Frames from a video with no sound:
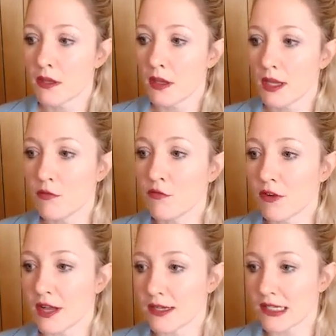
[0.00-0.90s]

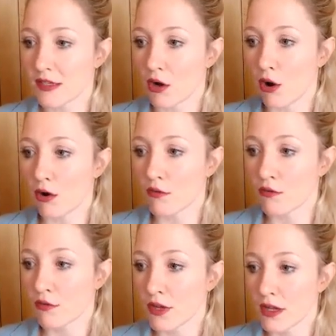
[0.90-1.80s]
influx
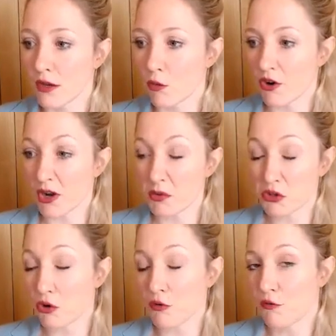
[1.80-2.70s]
of what I would
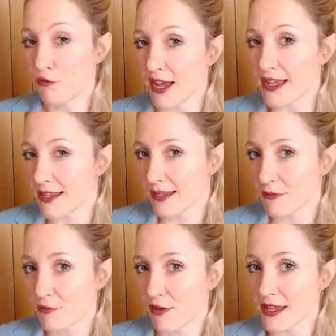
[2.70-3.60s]
call fake
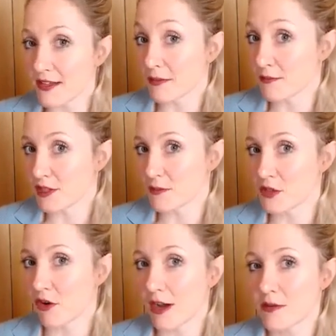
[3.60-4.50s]

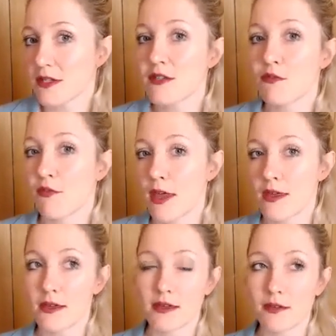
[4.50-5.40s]
subscribers,
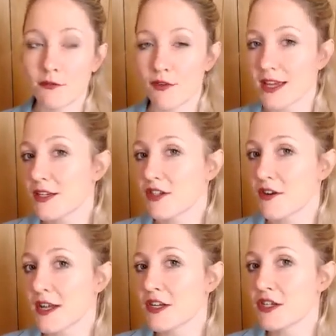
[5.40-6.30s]
fake
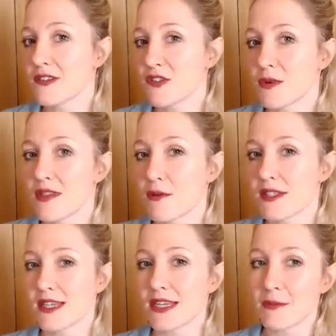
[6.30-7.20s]
donations, where they were
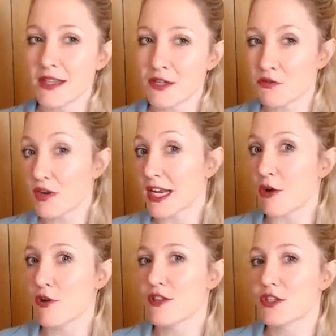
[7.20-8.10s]
sending me these really
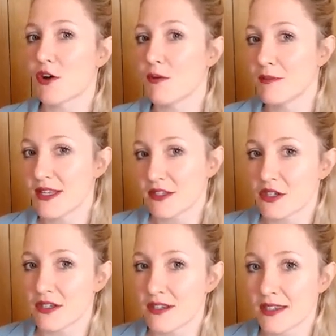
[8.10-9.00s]
over-the-top
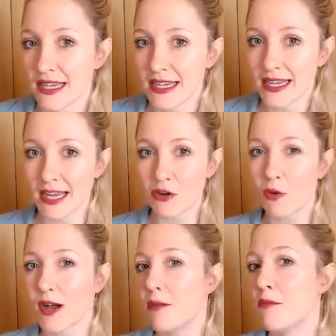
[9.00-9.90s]
messages in
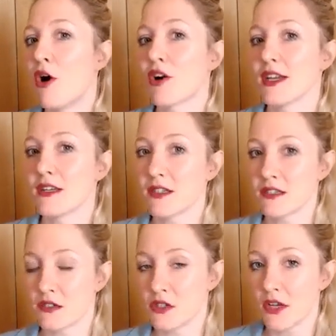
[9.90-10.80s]
quite a mocking,
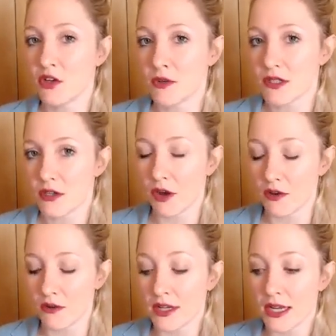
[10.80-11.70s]
disingenuous tone.